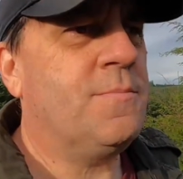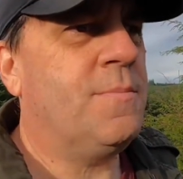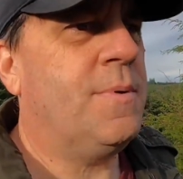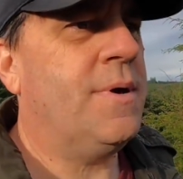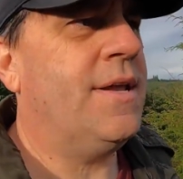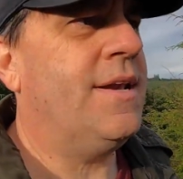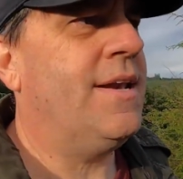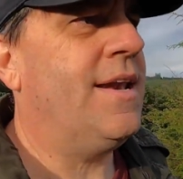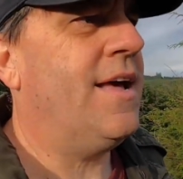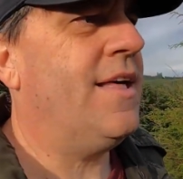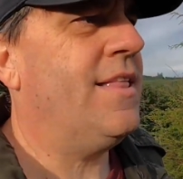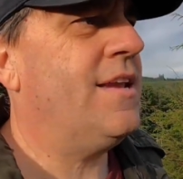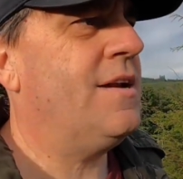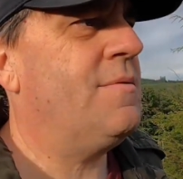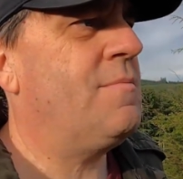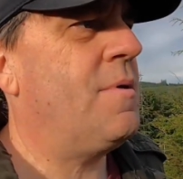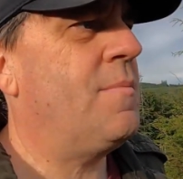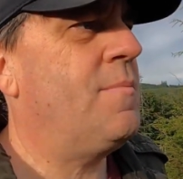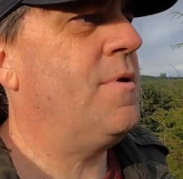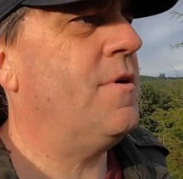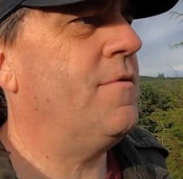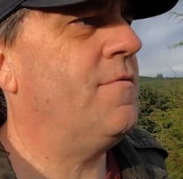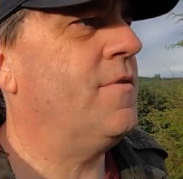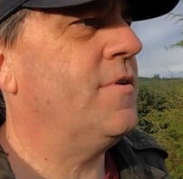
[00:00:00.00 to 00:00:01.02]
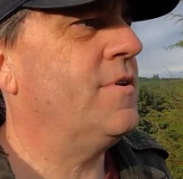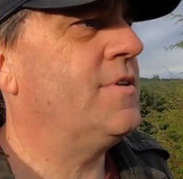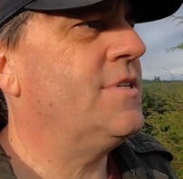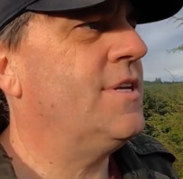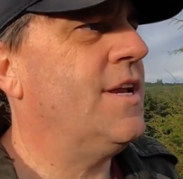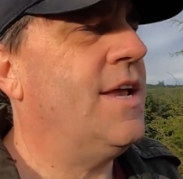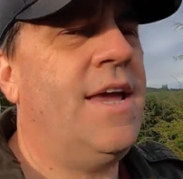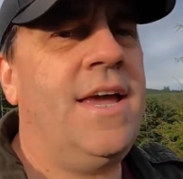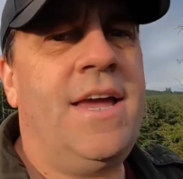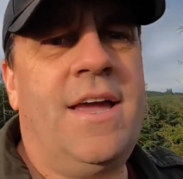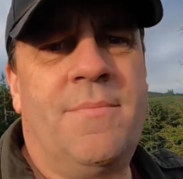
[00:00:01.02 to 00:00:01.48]
But now that I'm here for
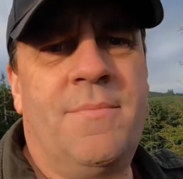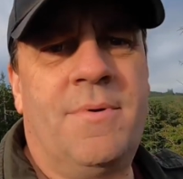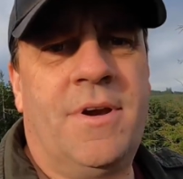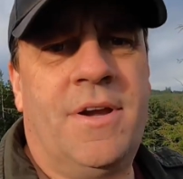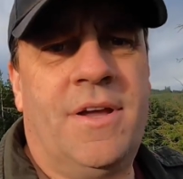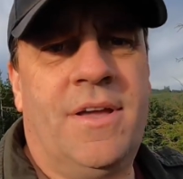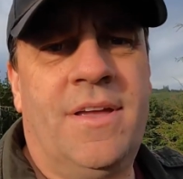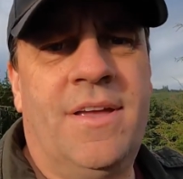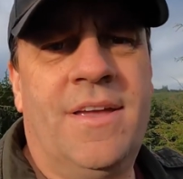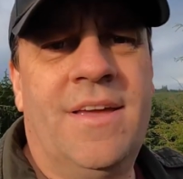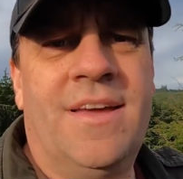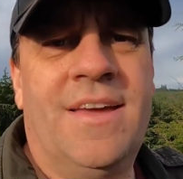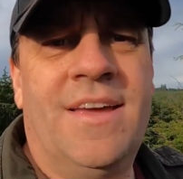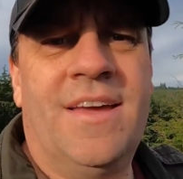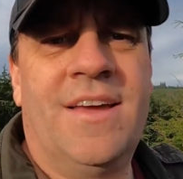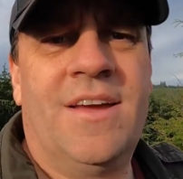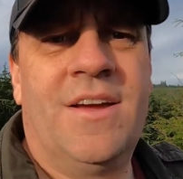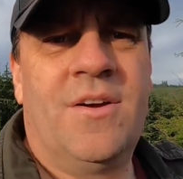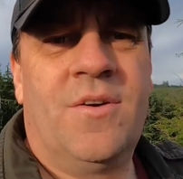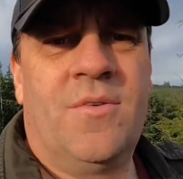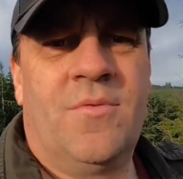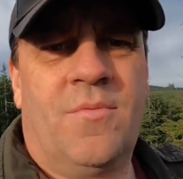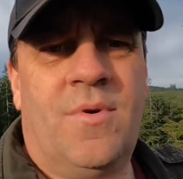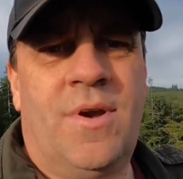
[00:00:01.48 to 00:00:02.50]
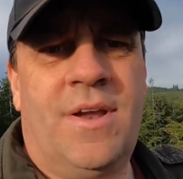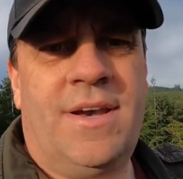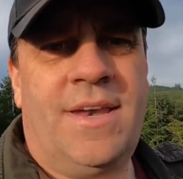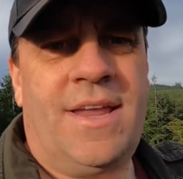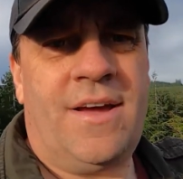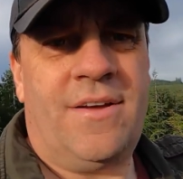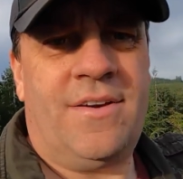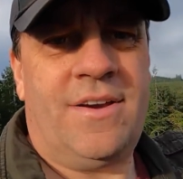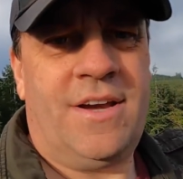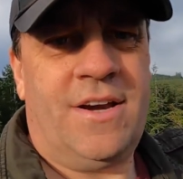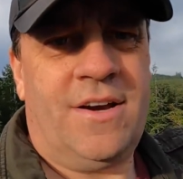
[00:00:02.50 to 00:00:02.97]
today, I'm going to run
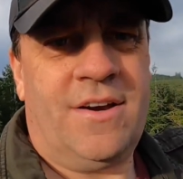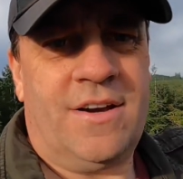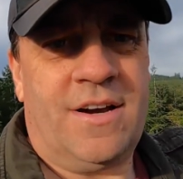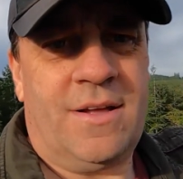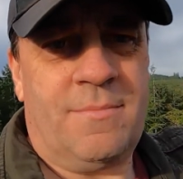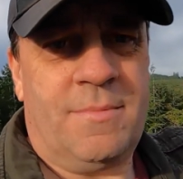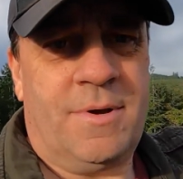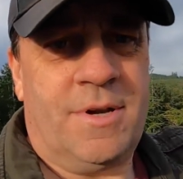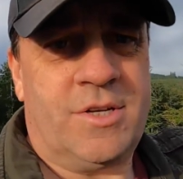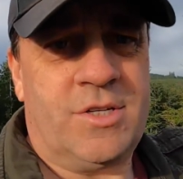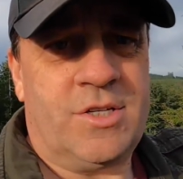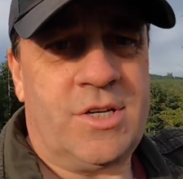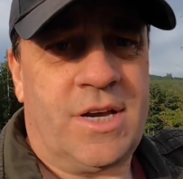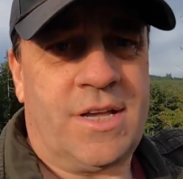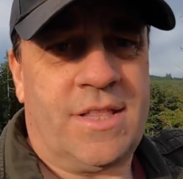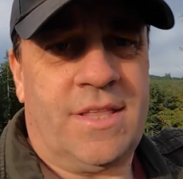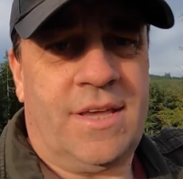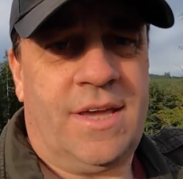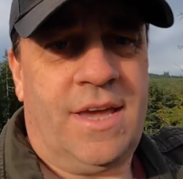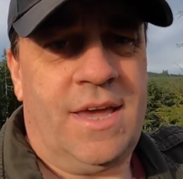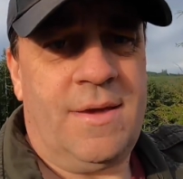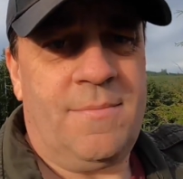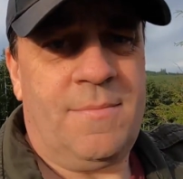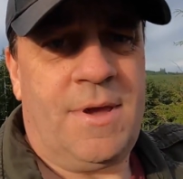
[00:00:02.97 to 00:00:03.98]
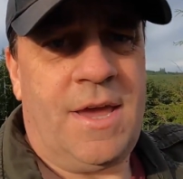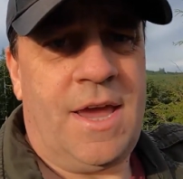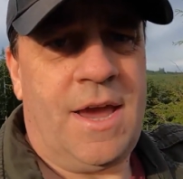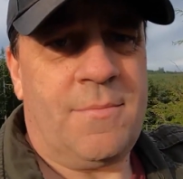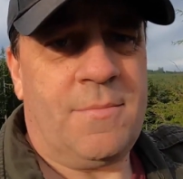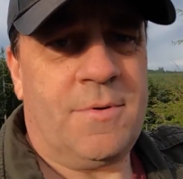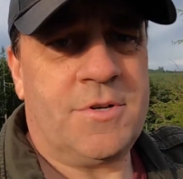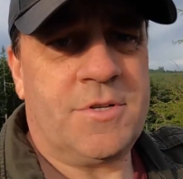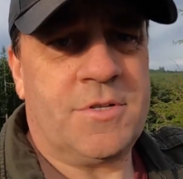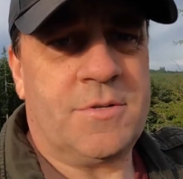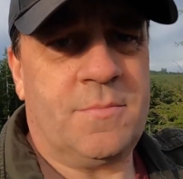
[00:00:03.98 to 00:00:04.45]
down here and I'm going to check the game
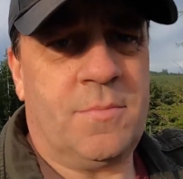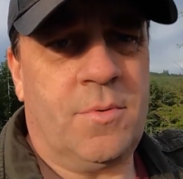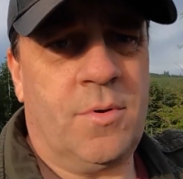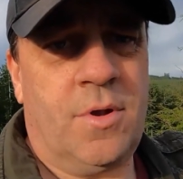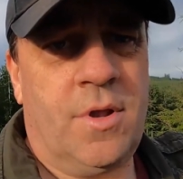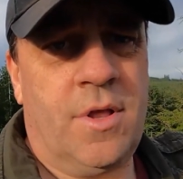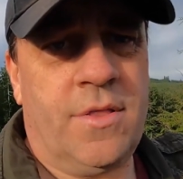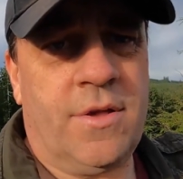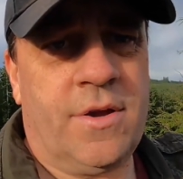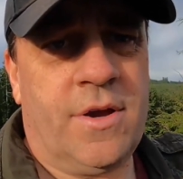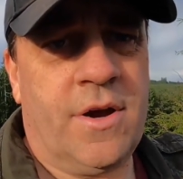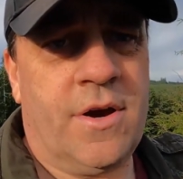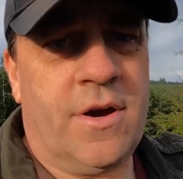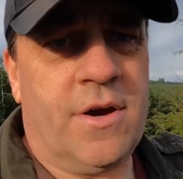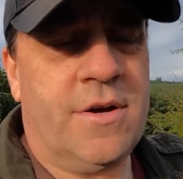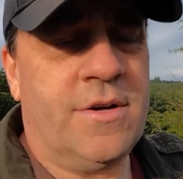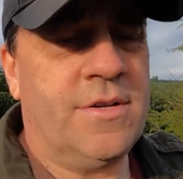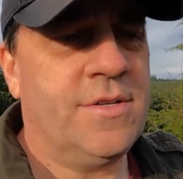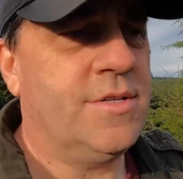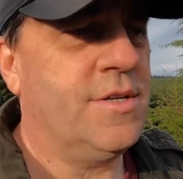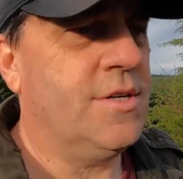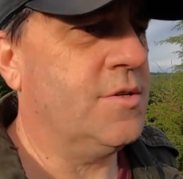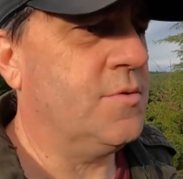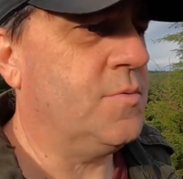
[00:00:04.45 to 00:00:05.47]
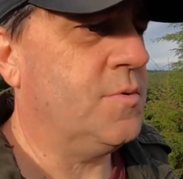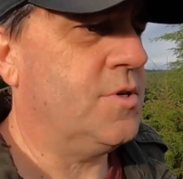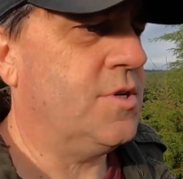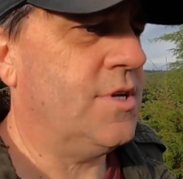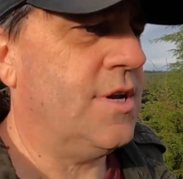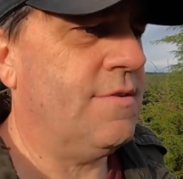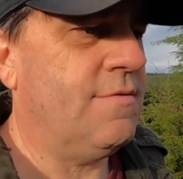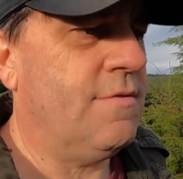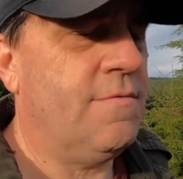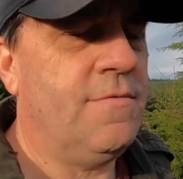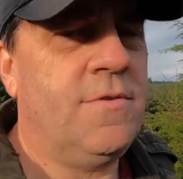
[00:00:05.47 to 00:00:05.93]
cameras and pull all the cards because we
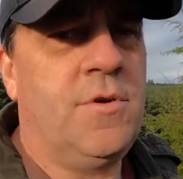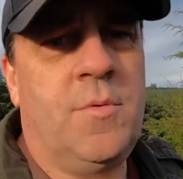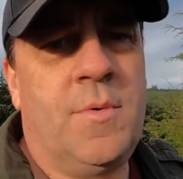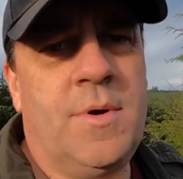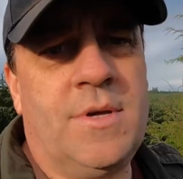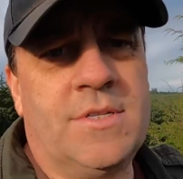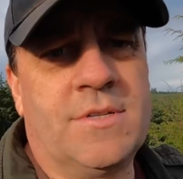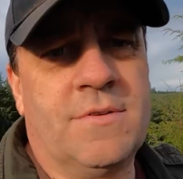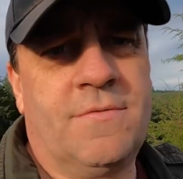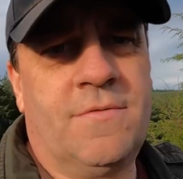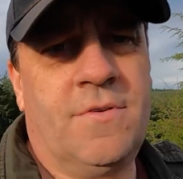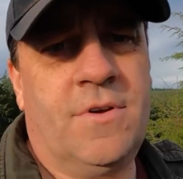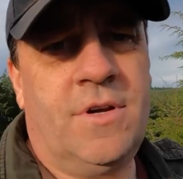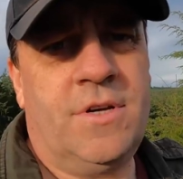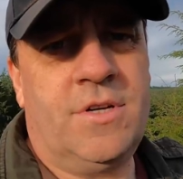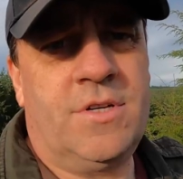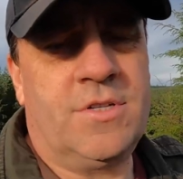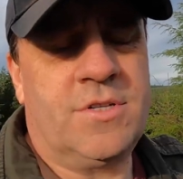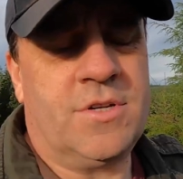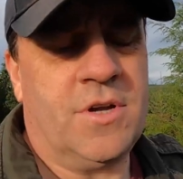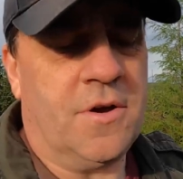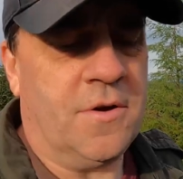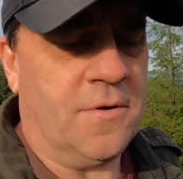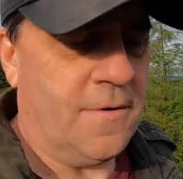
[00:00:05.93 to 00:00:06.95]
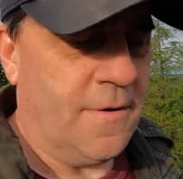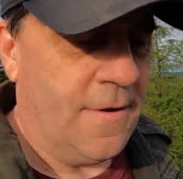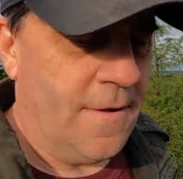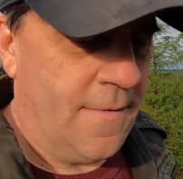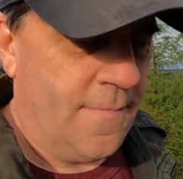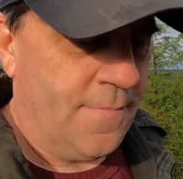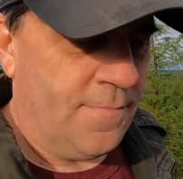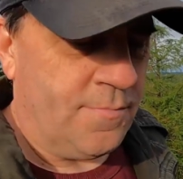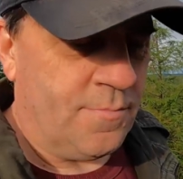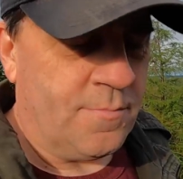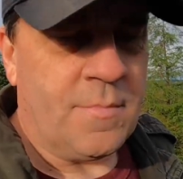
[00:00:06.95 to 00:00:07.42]
should have a few weeks of footage. So
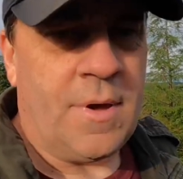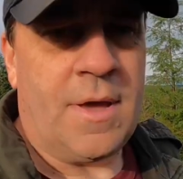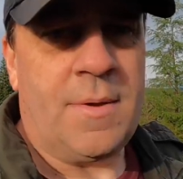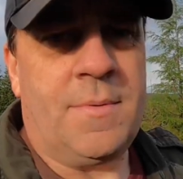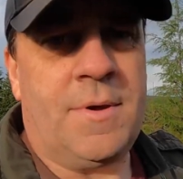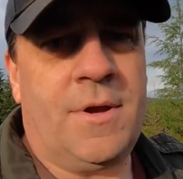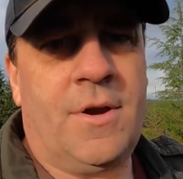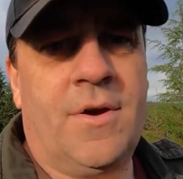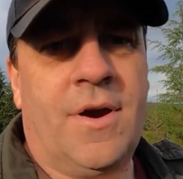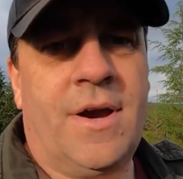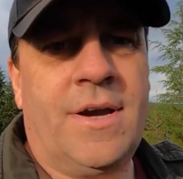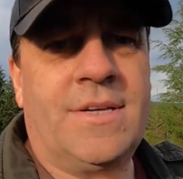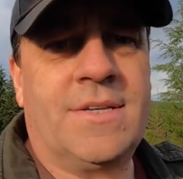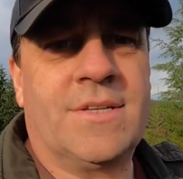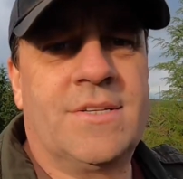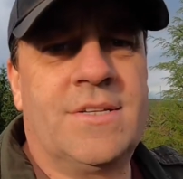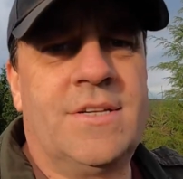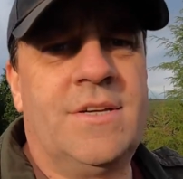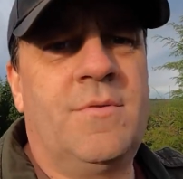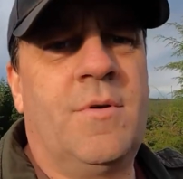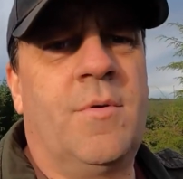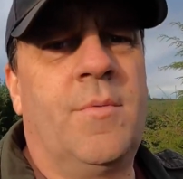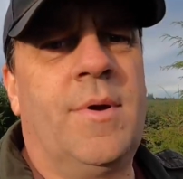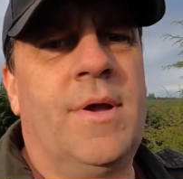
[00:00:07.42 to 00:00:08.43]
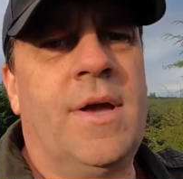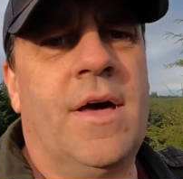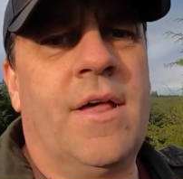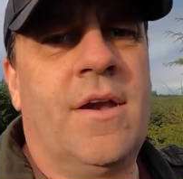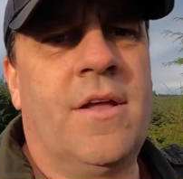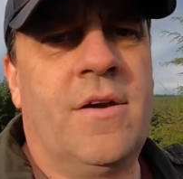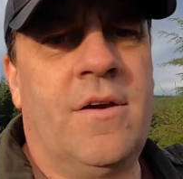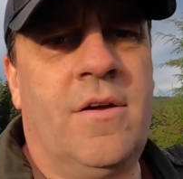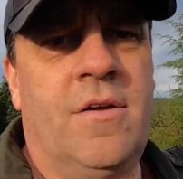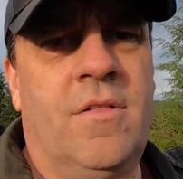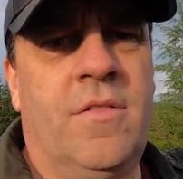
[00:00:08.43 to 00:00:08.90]
it might be great to see what we got
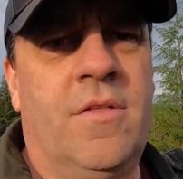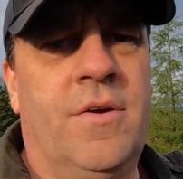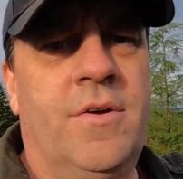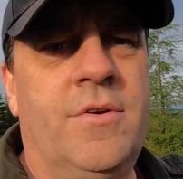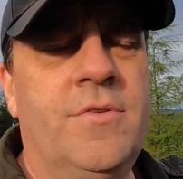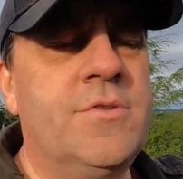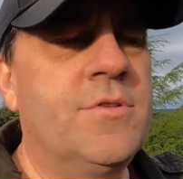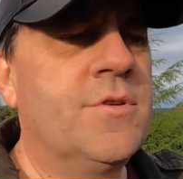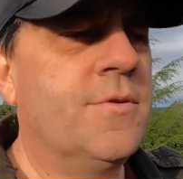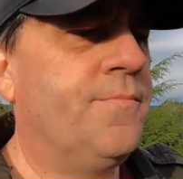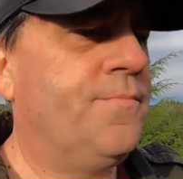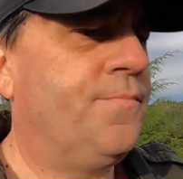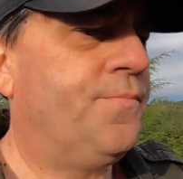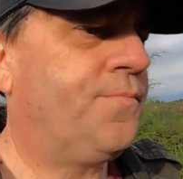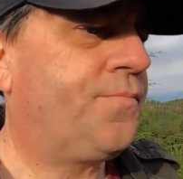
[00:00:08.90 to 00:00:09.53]
on all those.